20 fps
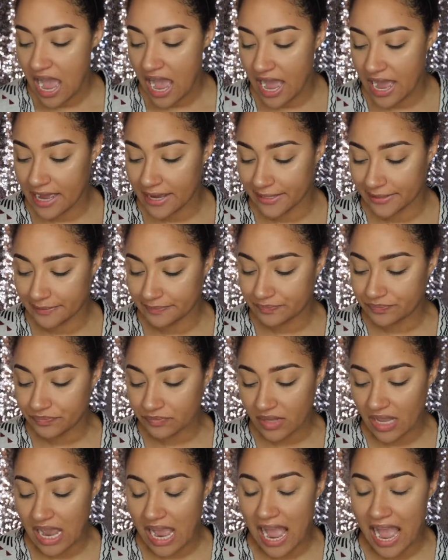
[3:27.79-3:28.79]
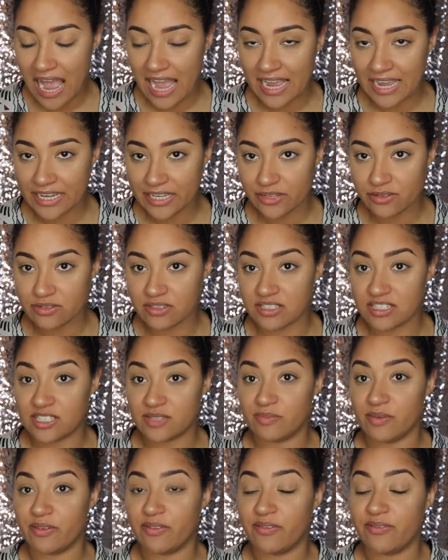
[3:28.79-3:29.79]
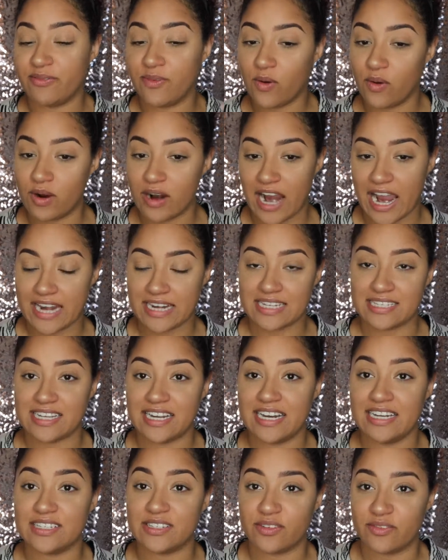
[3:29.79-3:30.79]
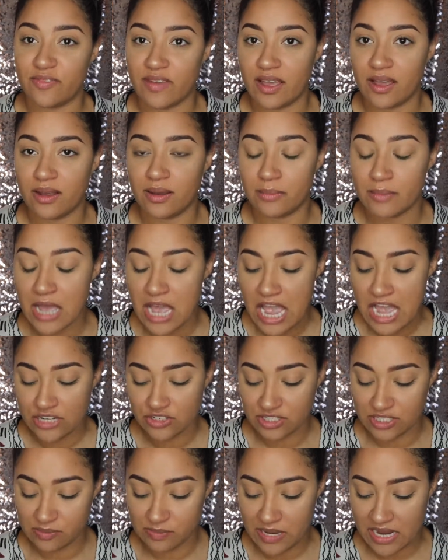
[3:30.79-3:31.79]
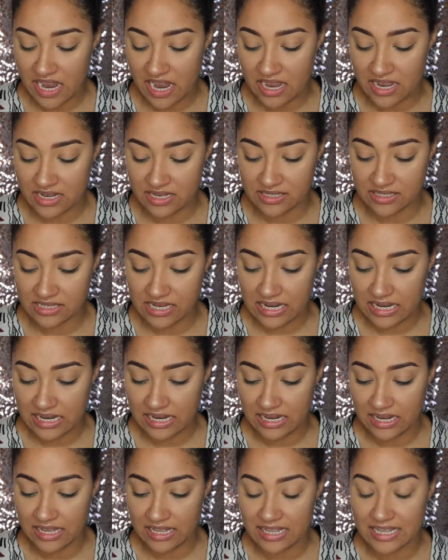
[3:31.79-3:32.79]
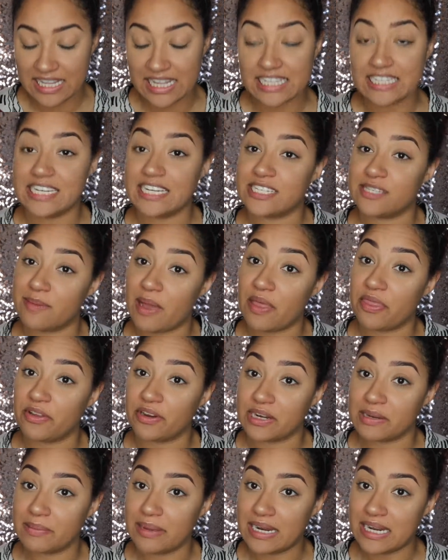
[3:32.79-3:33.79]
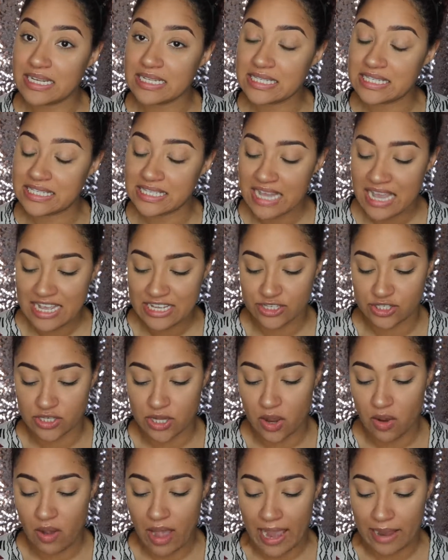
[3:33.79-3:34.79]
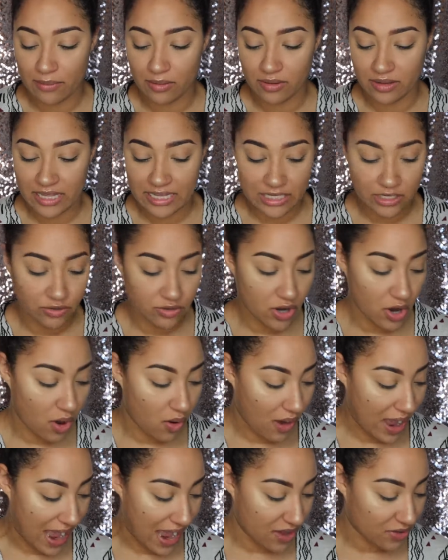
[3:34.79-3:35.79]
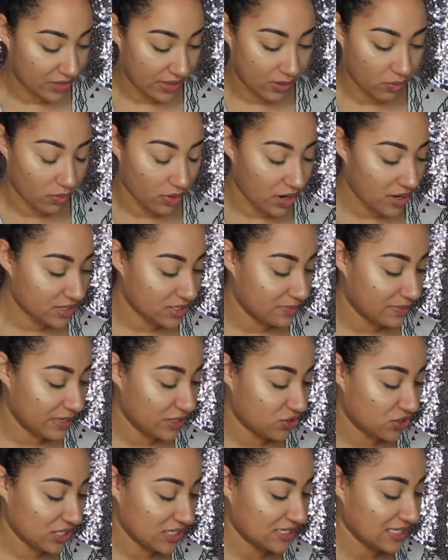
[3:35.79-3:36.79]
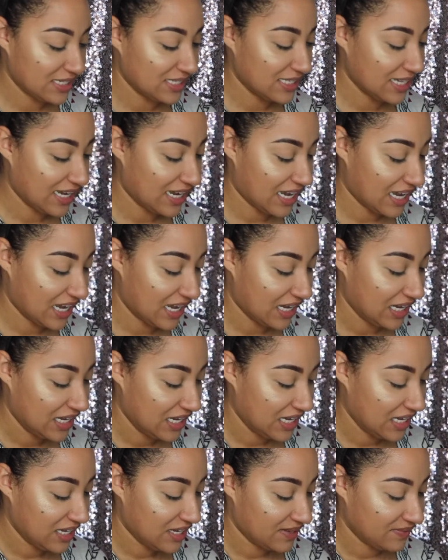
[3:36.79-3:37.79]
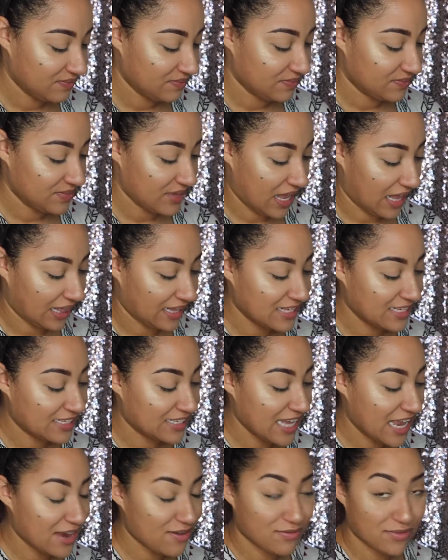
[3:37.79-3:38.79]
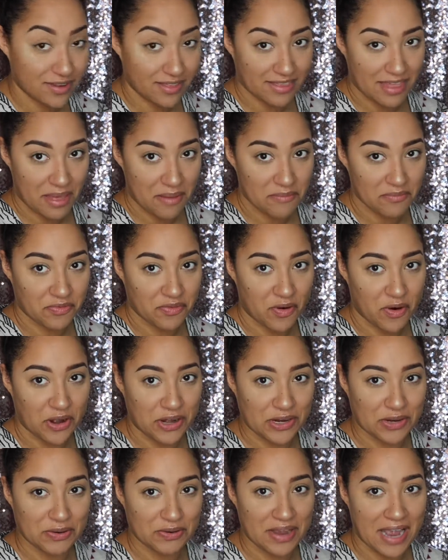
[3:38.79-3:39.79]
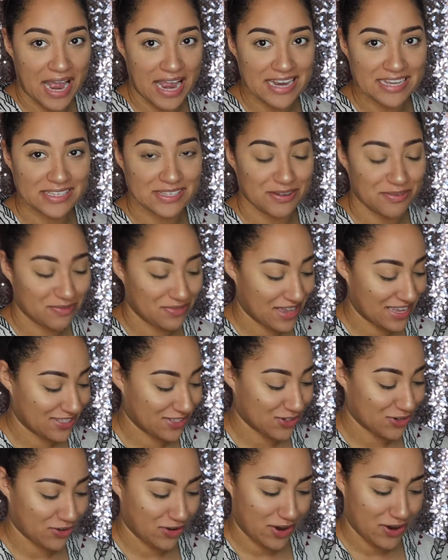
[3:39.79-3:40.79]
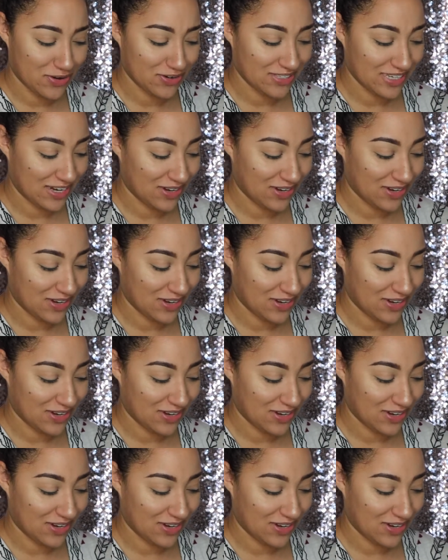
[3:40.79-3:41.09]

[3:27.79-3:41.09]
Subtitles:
I used this before I decided to film just because it takes about 30 minutes. So I will let you know how they worked, but just as like I saved them for you guys, if that's gross.